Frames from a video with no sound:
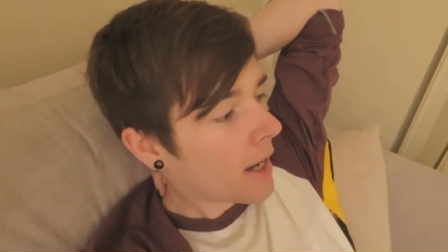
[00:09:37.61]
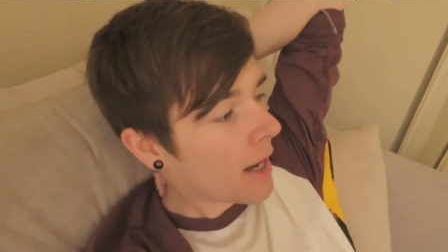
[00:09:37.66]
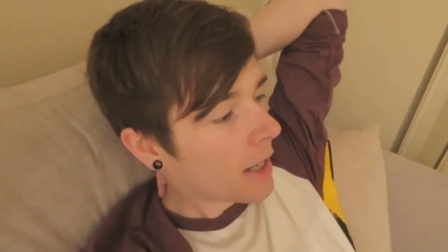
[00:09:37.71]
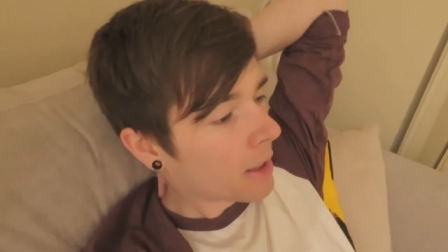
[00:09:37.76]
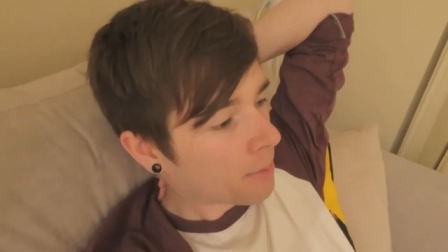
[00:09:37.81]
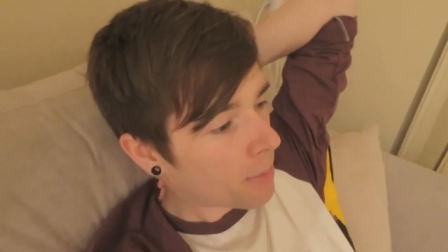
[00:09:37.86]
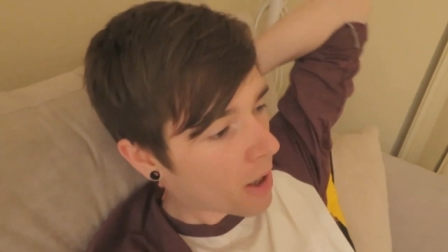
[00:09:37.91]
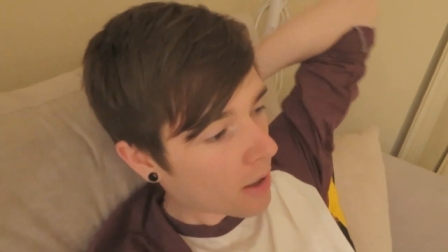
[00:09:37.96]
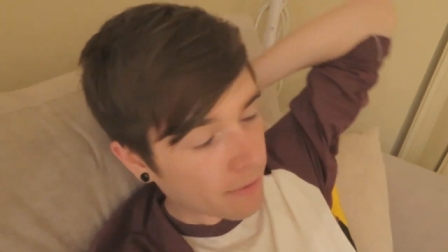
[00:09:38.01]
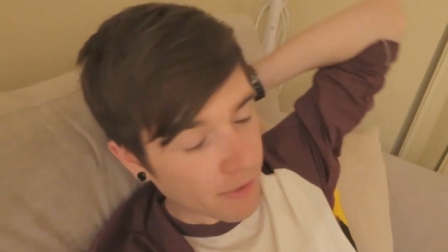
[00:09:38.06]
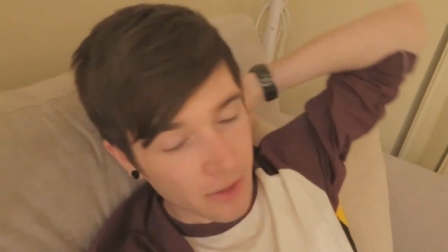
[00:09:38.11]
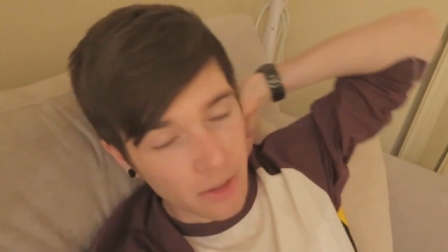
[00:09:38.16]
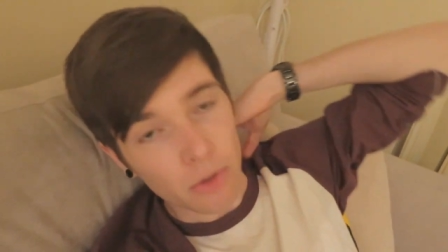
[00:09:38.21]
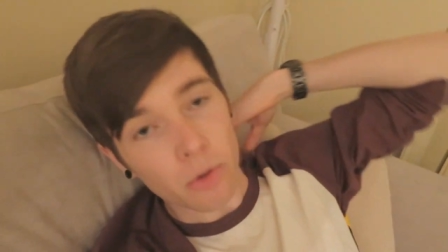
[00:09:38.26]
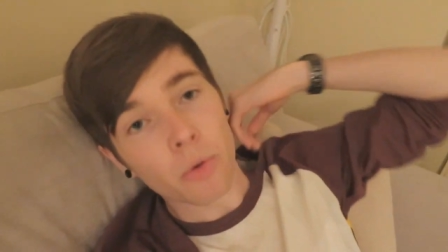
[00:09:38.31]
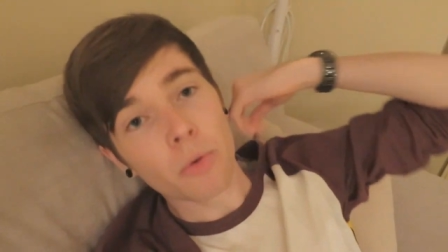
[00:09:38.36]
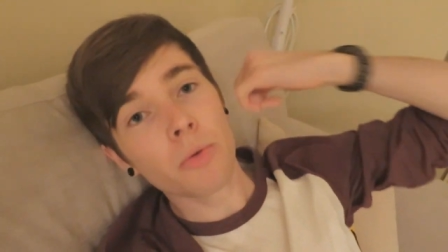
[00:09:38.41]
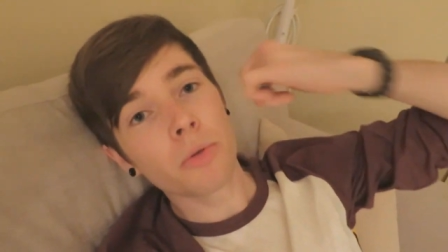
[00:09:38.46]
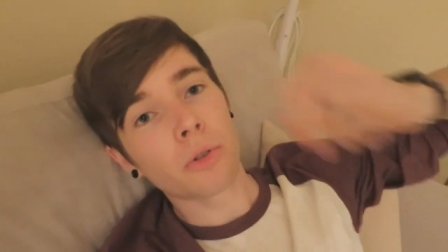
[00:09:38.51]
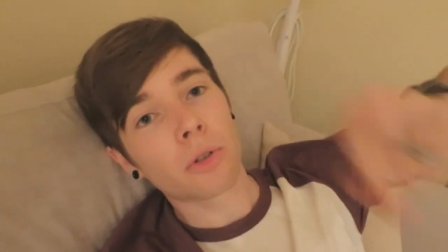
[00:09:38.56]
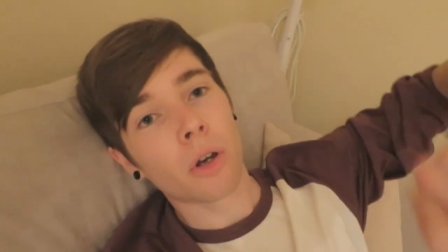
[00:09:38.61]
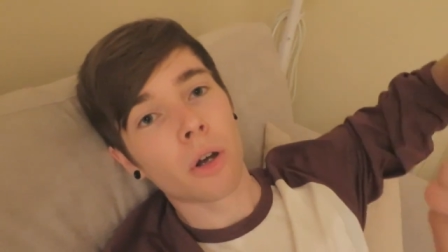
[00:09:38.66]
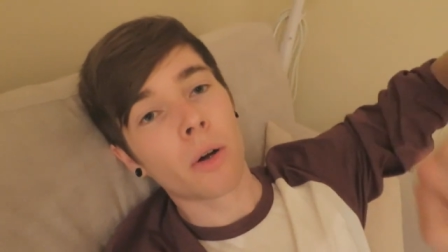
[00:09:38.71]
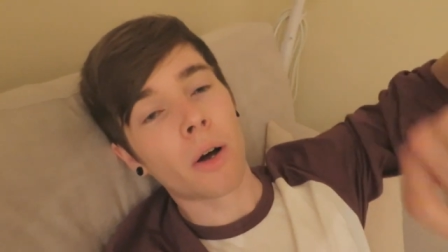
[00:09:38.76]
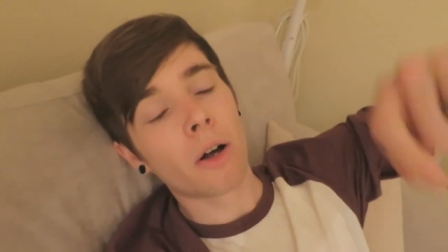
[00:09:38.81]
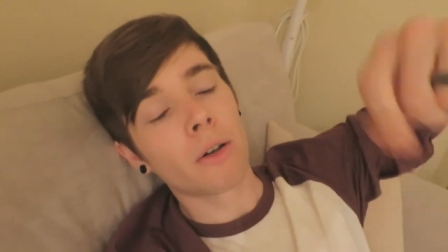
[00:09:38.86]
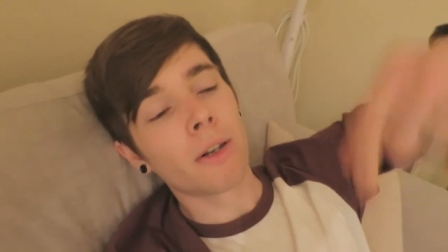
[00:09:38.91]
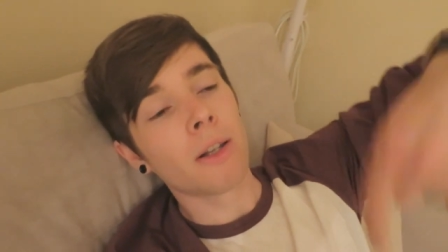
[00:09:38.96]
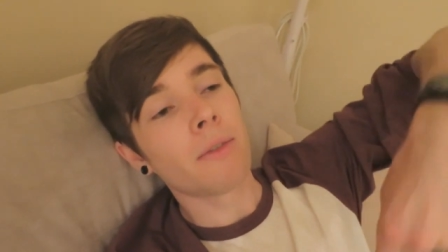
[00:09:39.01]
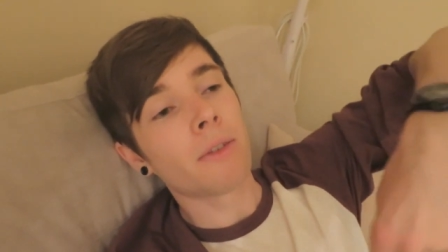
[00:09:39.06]
It's perfect, and
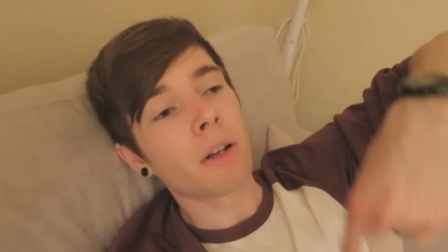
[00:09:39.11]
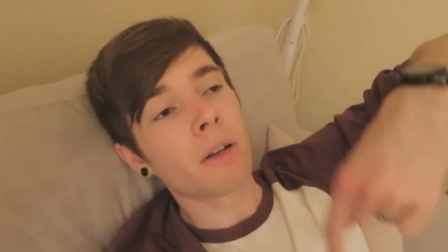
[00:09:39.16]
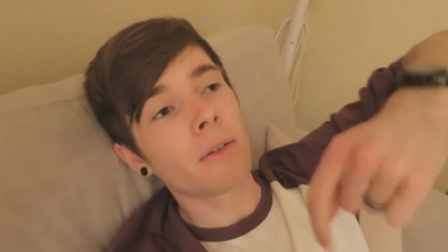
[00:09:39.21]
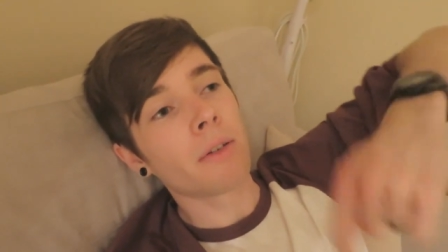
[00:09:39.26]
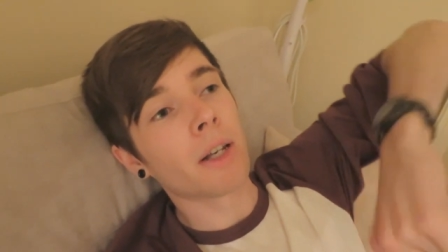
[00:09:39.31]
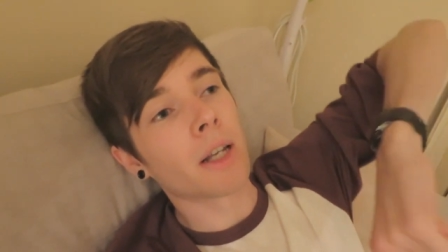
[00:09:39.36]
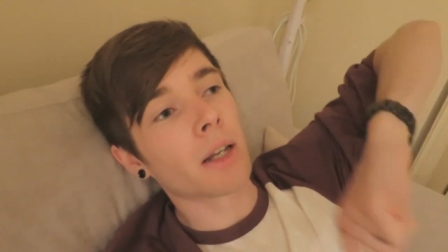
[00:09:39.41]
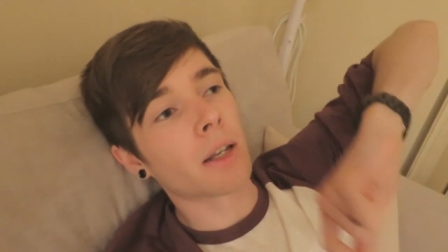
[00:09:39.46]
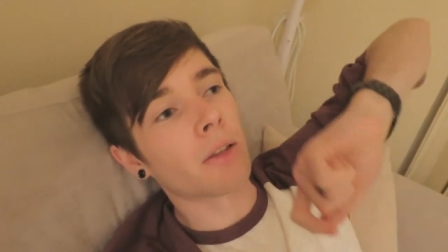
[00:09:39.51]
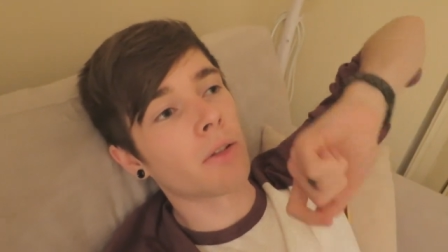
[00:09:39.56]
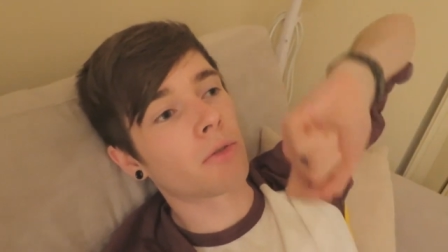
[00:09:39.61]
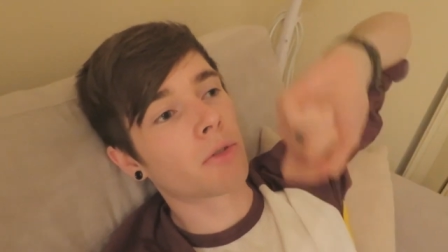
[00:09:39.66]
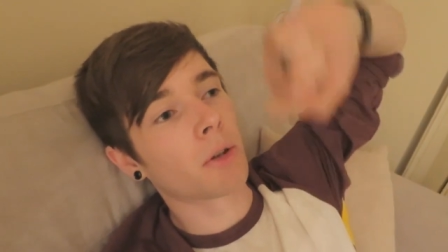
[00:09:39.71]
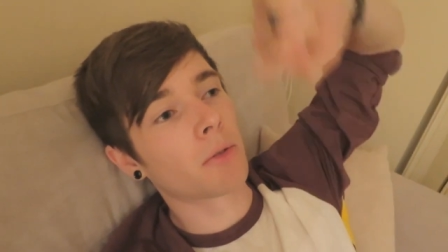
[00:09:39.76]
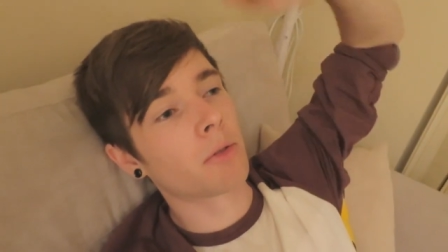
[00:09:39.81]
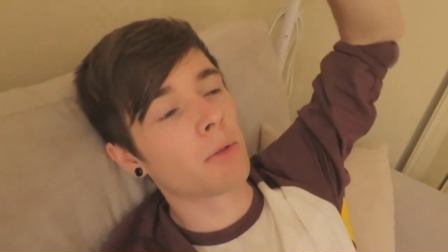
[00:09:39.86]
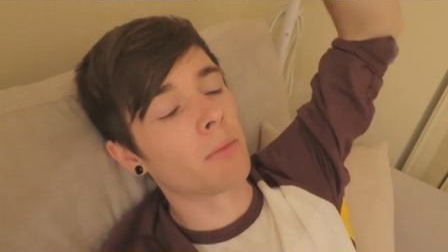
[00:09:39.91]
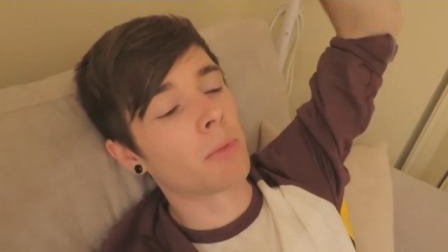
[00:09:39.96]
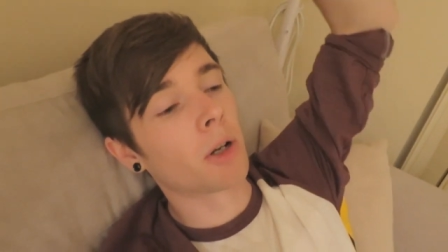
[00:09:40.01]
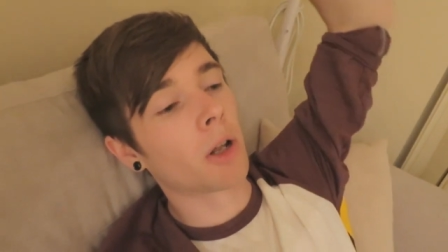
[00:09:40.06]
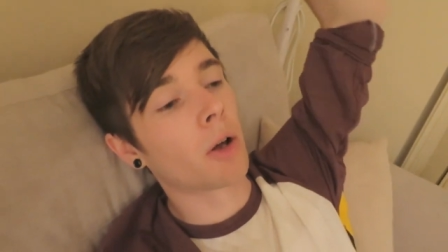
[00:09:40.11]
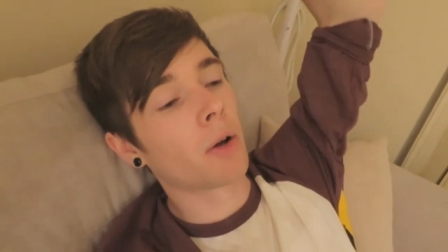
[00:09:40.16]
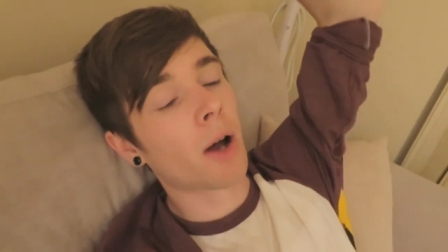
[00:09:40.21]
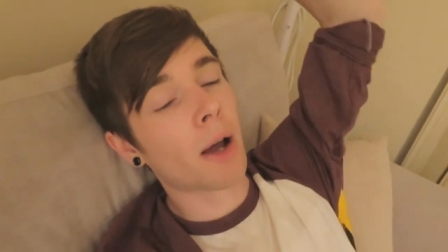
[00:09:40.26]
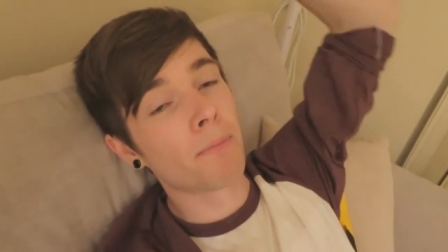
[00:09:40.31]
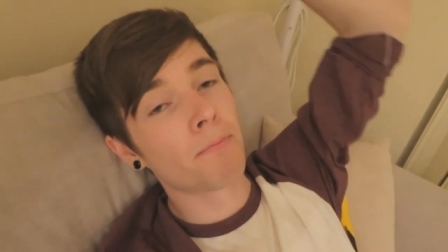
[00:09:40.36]
also, I'll leave another link in the description below.